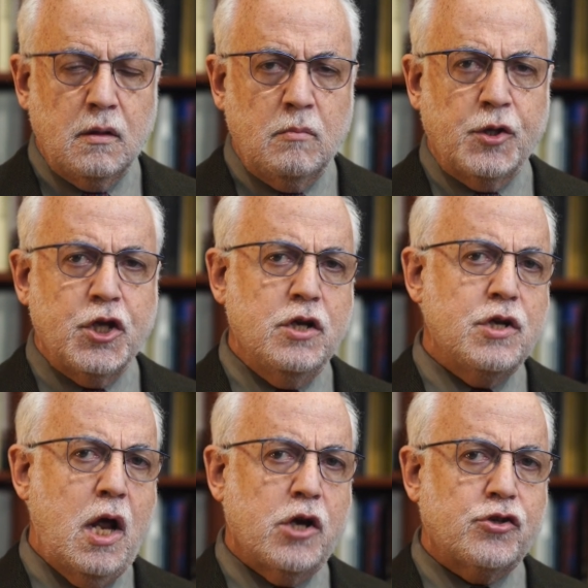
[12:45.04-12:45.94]
But the
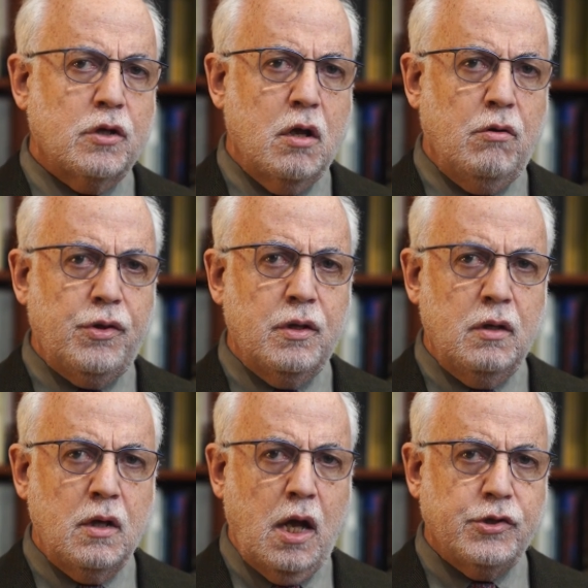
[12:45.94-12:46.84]
International Youth
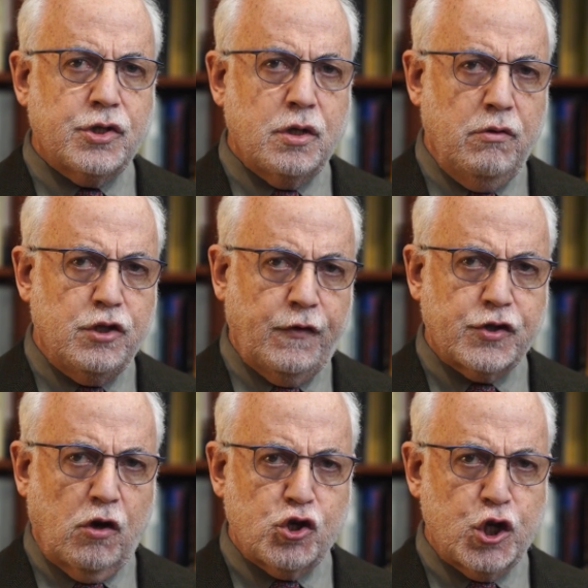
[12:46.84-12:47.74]
and Students for
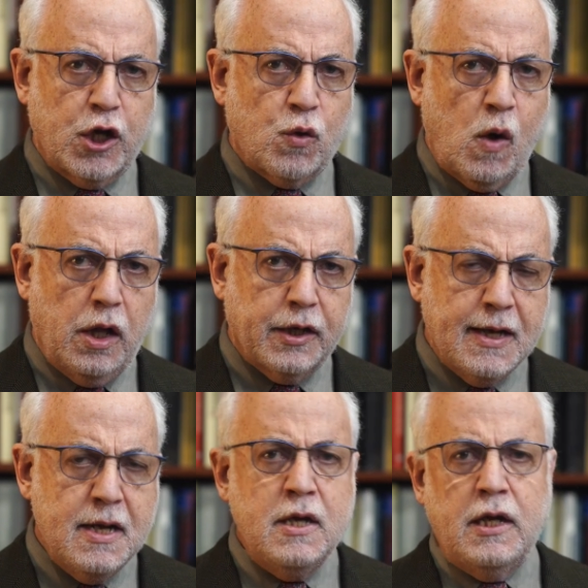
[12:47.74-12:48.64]
Social
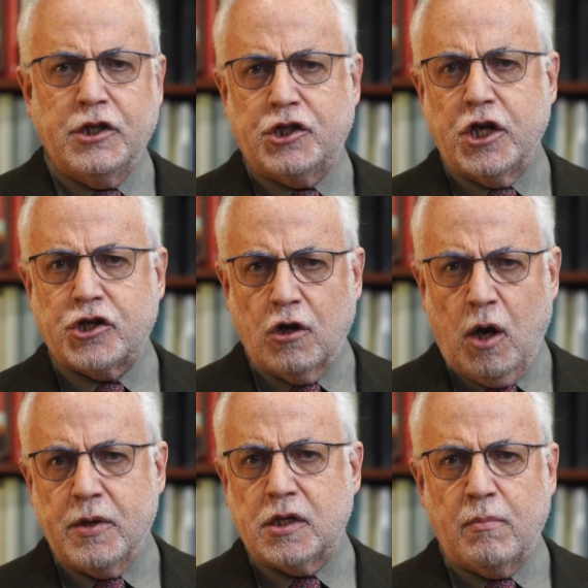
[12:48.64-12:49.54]
Equality is
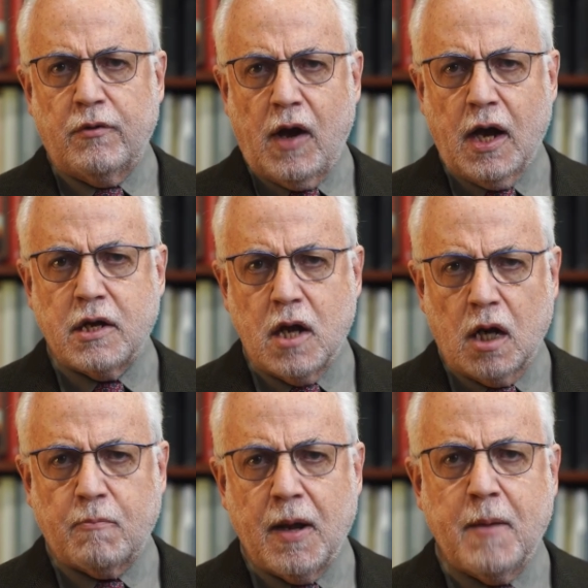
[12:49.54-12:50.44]
determined to provide
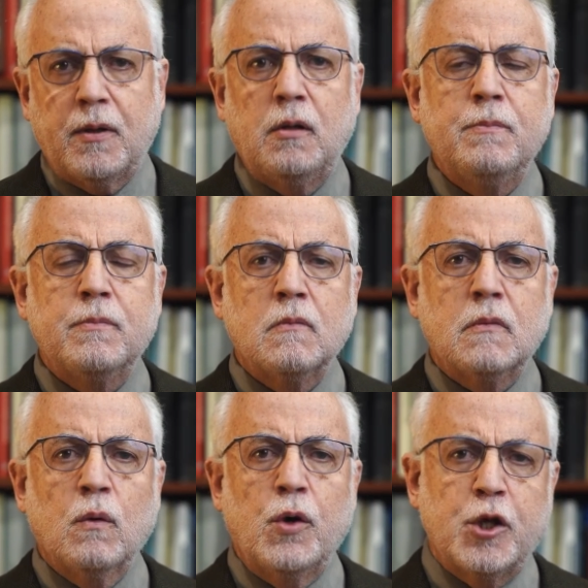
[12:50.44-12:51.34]
young people
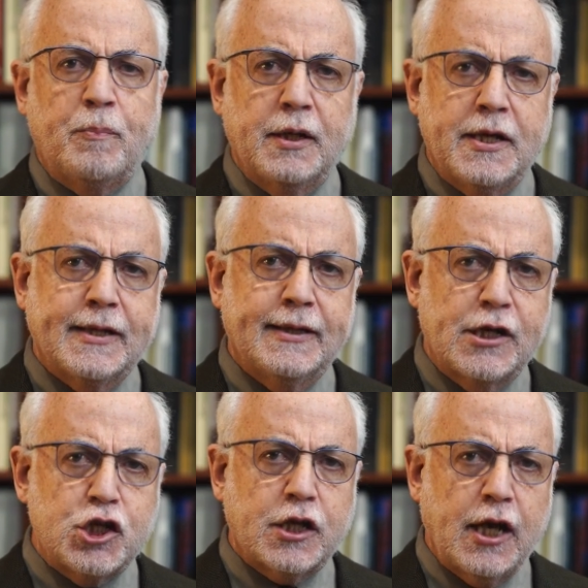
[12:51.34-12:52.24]
with the political
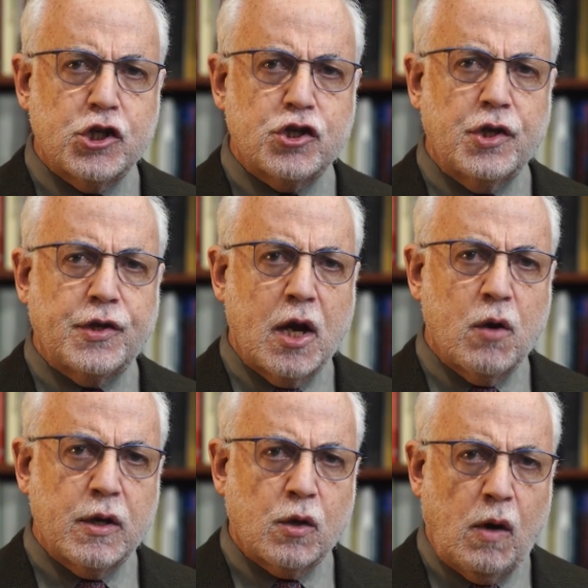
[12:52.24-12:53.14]
education that they
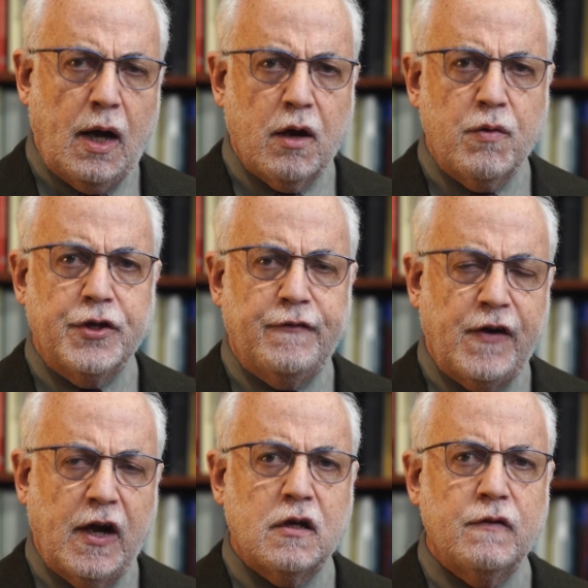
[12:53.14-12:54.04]
require in the
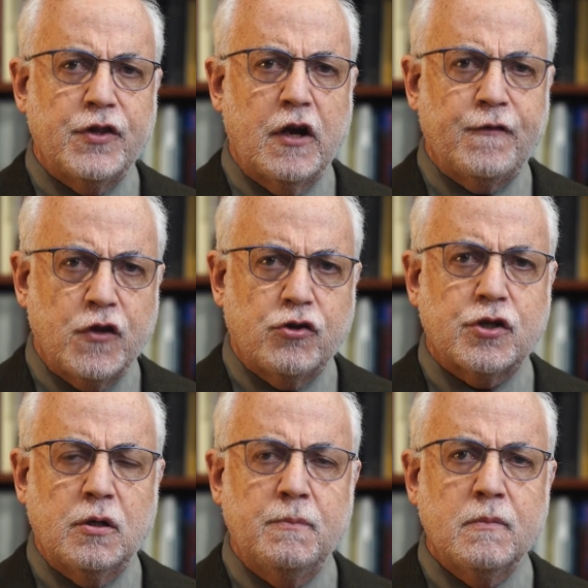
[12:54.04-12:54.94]
fight for their
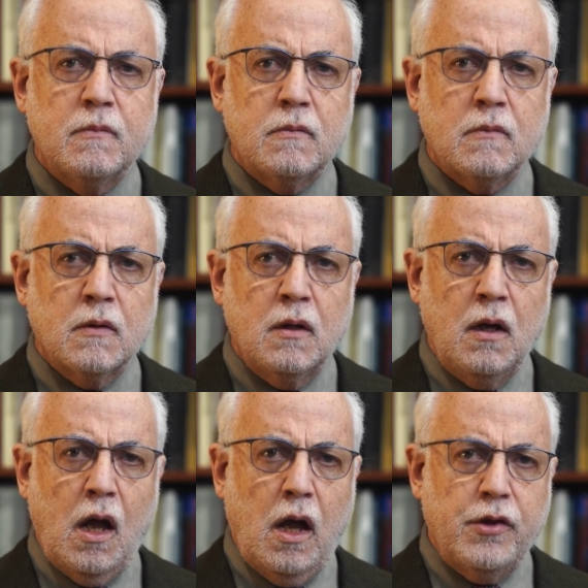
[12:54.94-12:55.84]
future
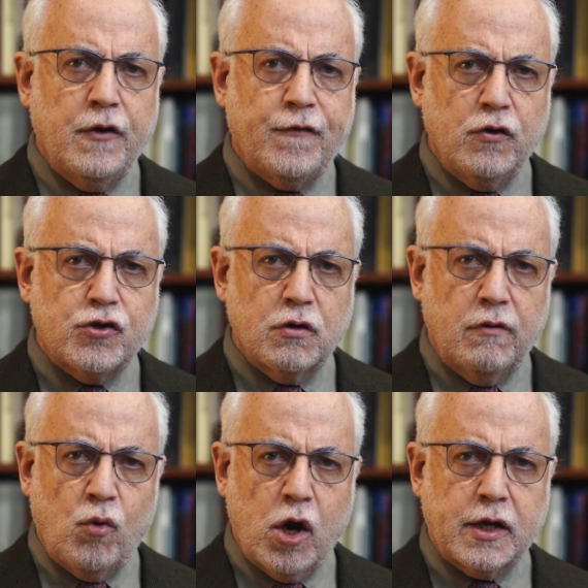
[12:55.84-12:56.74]
and the future
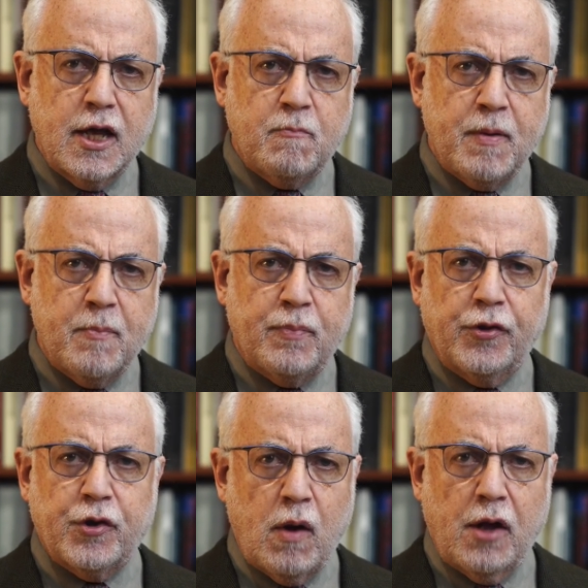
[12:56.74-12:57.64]
of working
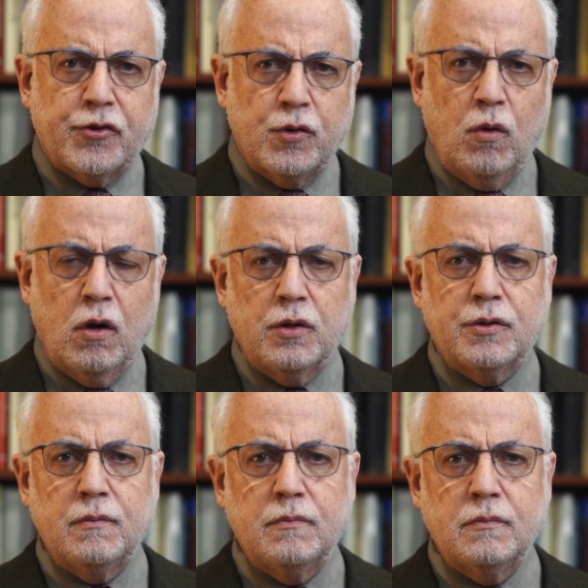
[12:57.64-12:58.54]
people throughout the world.